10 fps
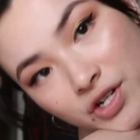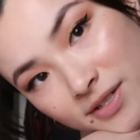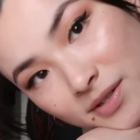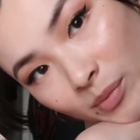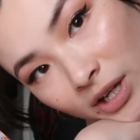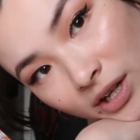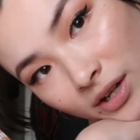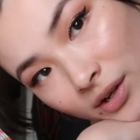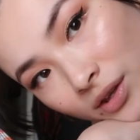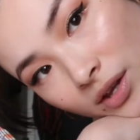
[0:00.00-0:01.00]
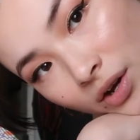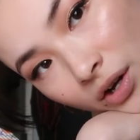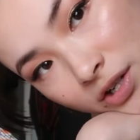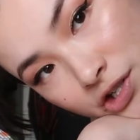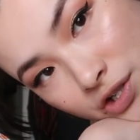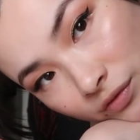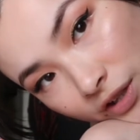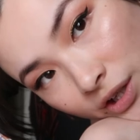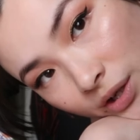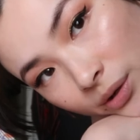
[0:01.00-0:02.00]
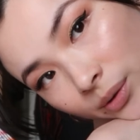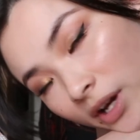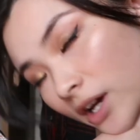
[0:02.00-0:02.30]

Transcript: Just submitted the audition video,